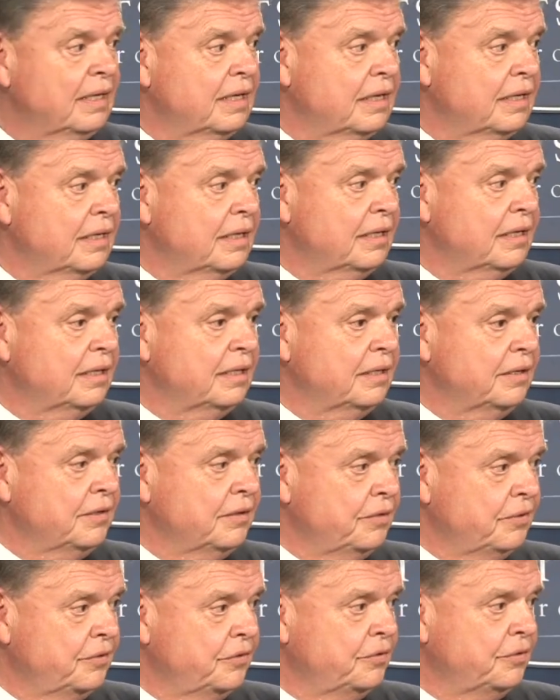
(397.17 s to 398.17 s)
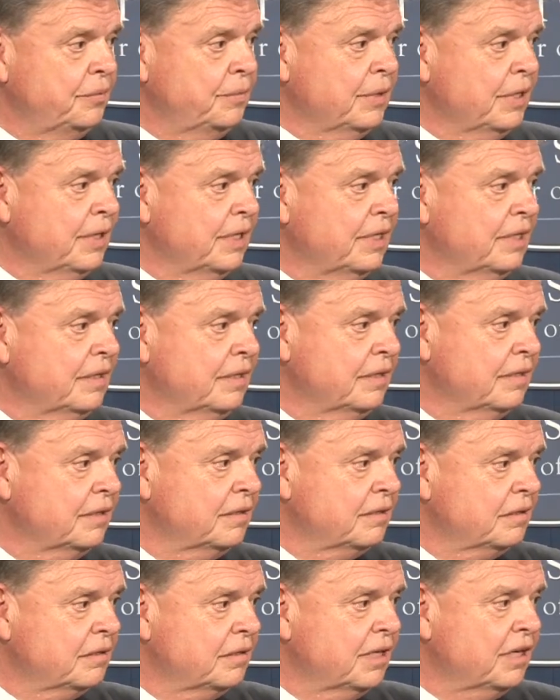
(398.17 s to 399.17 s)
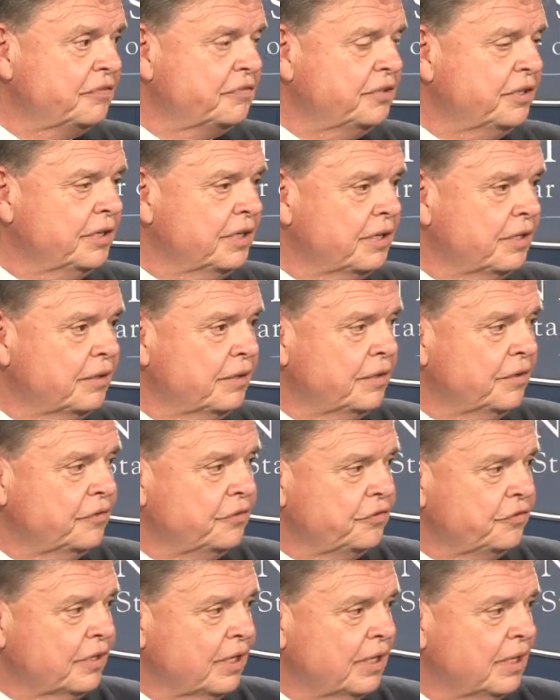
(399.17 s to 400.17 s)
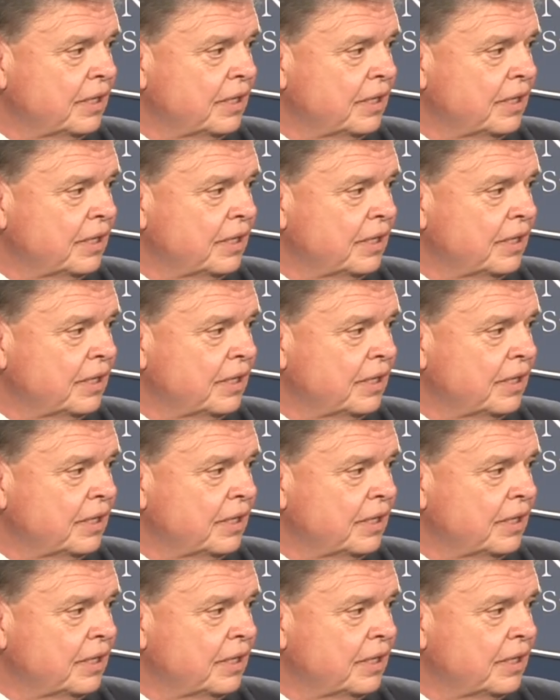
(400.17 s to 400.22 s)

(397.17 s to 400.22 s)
And to my left here is